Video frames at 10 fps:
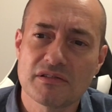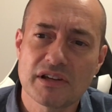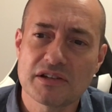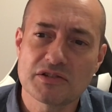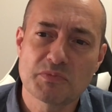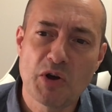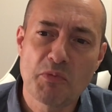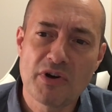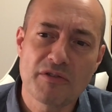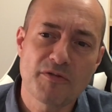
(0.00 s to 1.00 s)
a
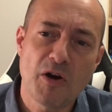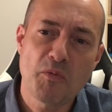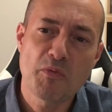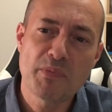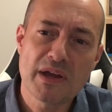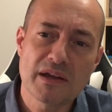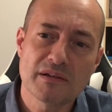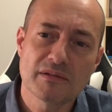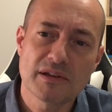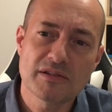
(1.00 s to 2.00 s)
Spielberg film would
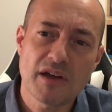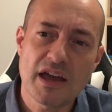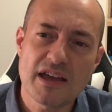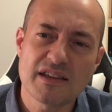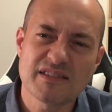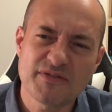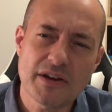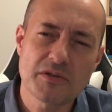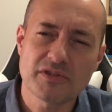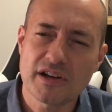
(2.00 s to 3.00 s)
be. It
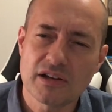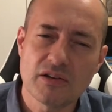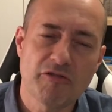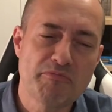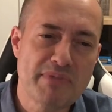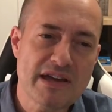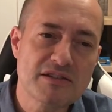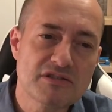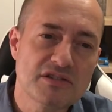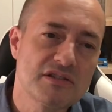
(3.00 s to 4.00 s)
feels like a lot of
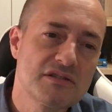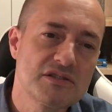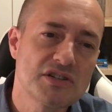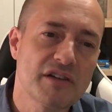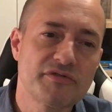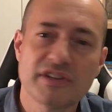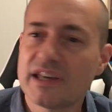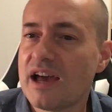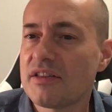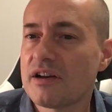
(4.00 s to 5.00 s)
bits shoved
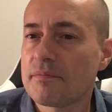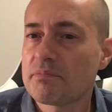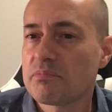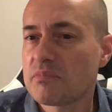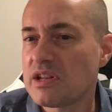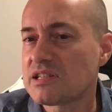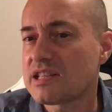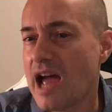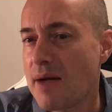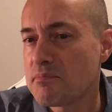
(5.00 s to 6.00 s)
together, but it's
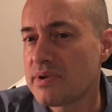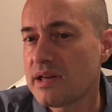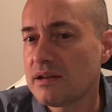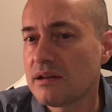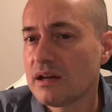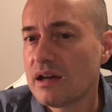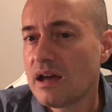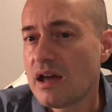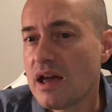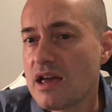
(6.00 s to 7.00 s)
campy.
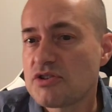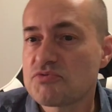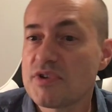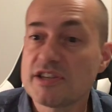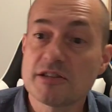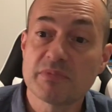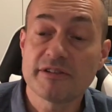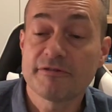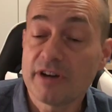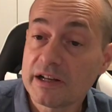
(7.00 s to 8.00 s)
It's reasonably
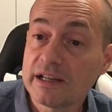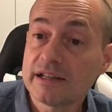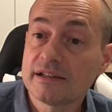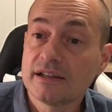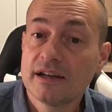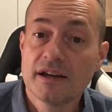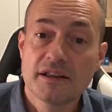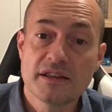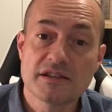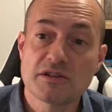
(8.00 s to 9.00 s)
funny.
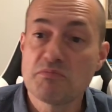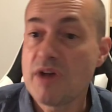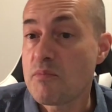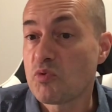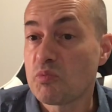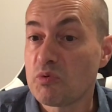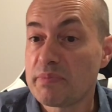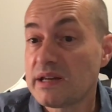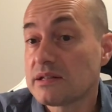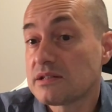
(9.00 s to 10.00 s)
There's some memorable
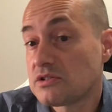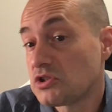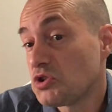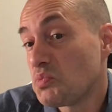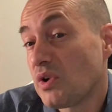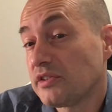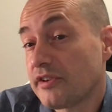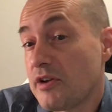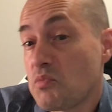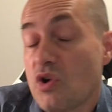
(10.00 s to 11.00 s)
bits. It's a good
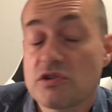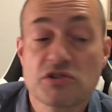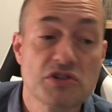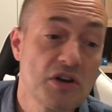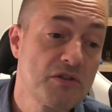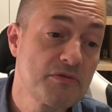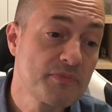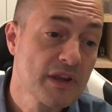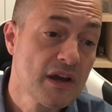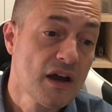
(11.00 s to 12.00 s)
one-time watch. So,
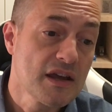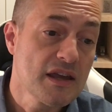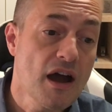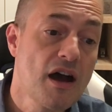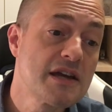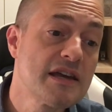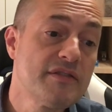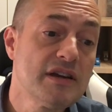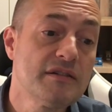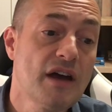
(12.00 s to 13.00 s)
yeah, I give
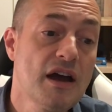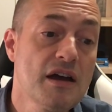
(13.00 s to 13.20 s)
it,